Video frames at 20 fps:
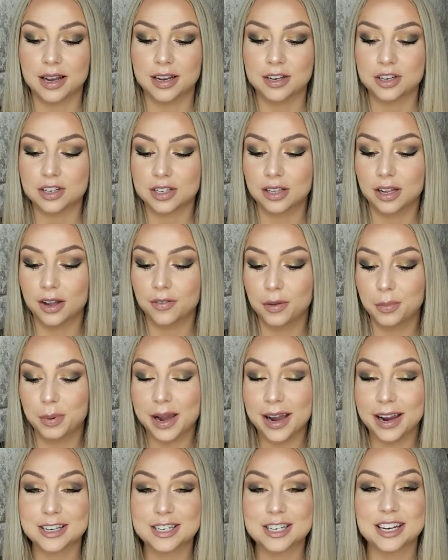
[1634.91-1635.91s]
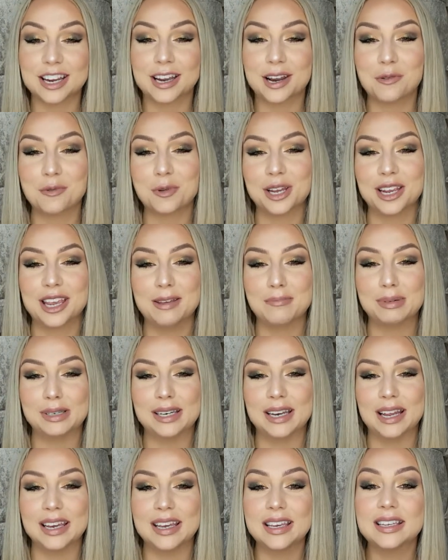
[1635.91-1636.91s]
I just love the packaging and I want to keep it
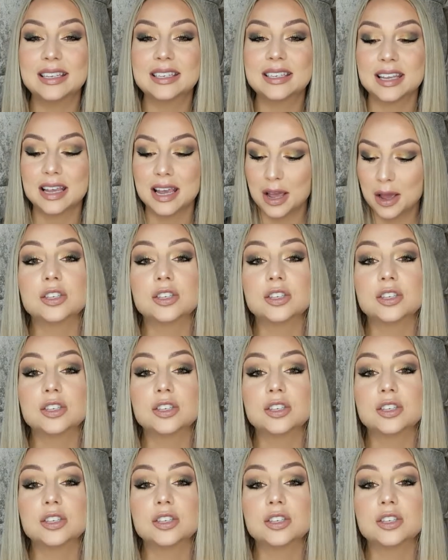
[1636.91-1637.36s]
nice.